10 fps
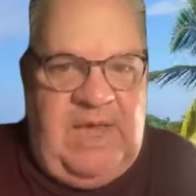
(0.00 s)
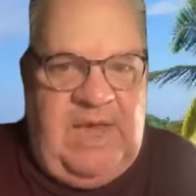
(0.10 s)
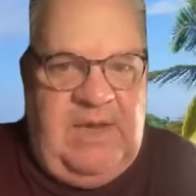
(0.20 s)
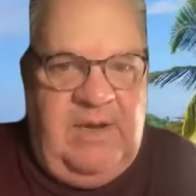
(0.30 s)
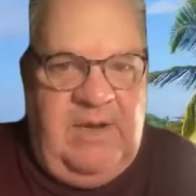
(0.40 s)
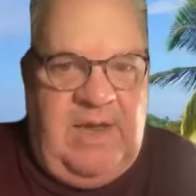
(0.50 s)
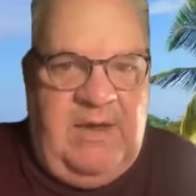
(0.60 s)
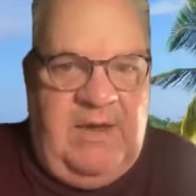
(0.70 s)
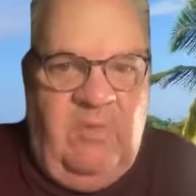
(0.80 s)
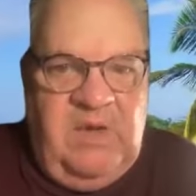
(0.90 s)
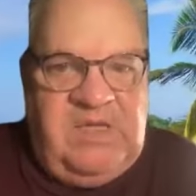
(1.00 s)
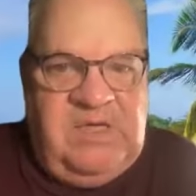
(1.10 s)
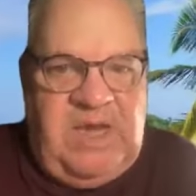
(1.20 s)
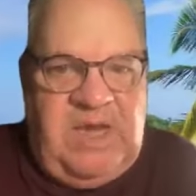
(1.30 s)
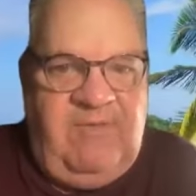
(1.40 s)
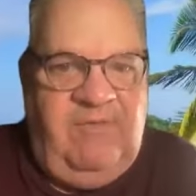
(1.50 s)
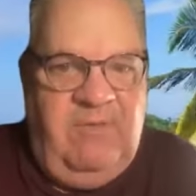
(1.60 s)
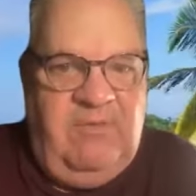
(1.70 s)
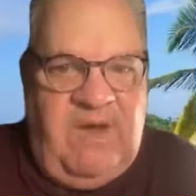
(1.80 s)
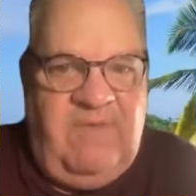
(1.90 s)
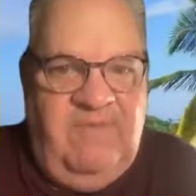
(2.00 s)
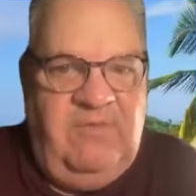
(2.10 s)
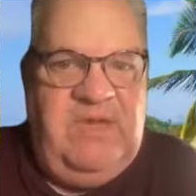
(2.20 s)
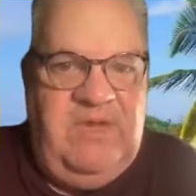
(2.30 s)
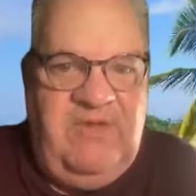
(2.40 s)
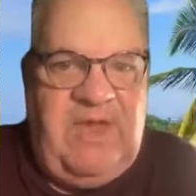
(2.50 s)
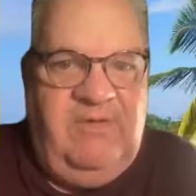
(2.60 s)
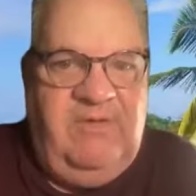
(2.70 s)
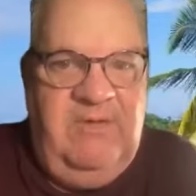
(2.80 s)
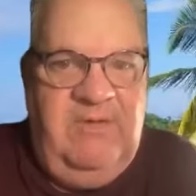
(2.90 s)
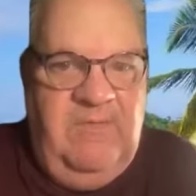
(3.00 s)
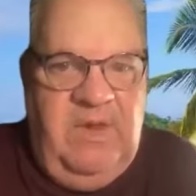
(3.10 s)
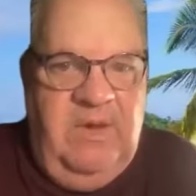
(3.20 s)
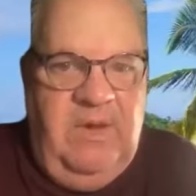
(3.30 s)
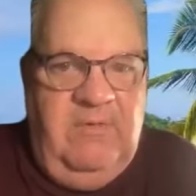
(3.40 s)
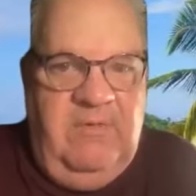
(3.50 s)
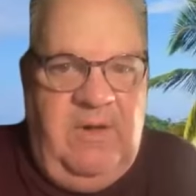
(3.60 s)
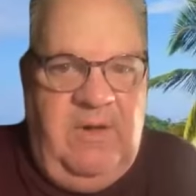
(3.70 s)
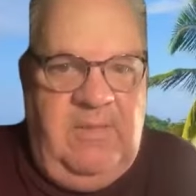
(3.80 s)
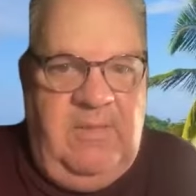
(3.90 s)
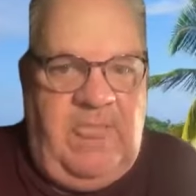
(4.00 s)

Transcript: and a witch astral travelled and attacked him, right?